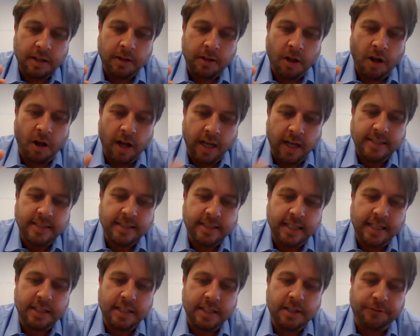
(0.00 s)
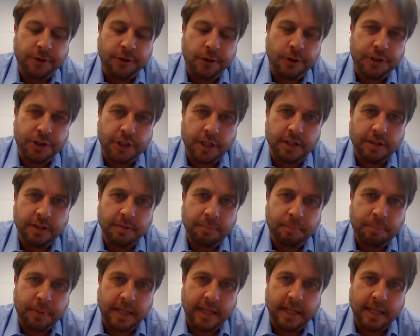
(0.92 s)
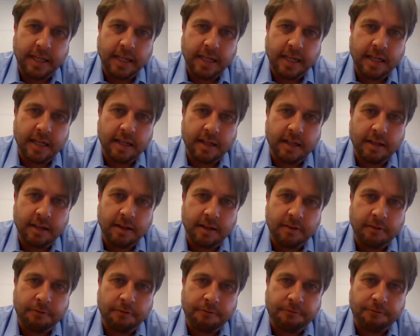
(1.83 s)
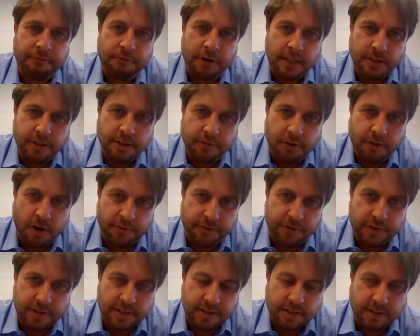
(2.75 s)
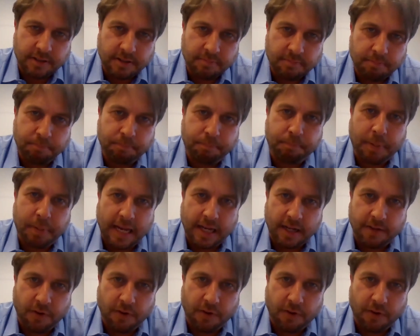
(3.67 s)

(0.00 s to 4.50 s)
I see the future being front of office, back of